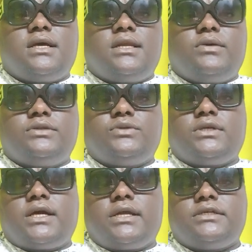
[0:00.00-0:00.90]
And I want to
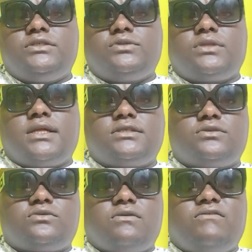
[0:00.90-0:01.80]
encourage you that
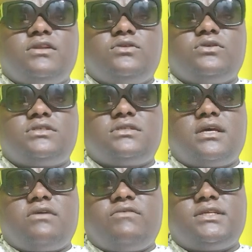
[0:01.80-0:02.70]
to avoid those
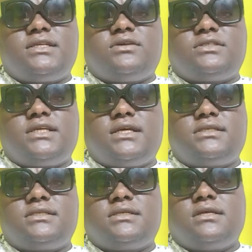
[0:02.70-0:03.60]
uh, vaginal
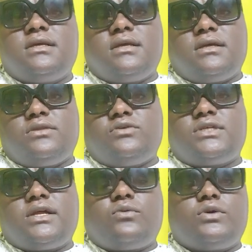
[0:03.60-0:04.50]
tears,
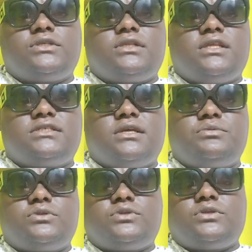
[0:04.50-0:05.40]
those are what the
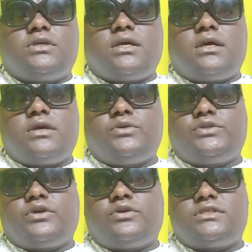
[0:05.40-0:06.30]
steps you should uh, you
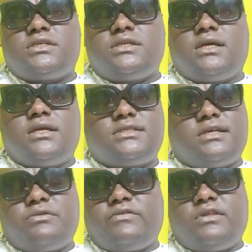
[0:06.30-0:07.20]
should consider.
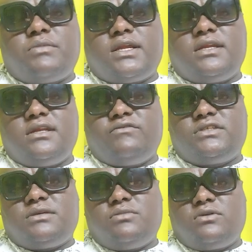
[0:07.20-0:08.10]
Some of them are
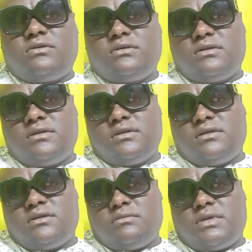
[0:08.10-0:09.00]
inevitable,
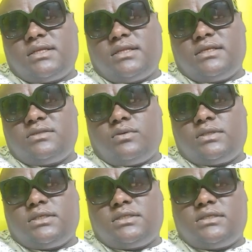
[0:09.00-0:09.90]
but it is
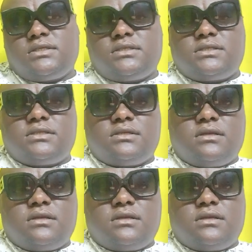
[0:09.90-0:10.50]
what it is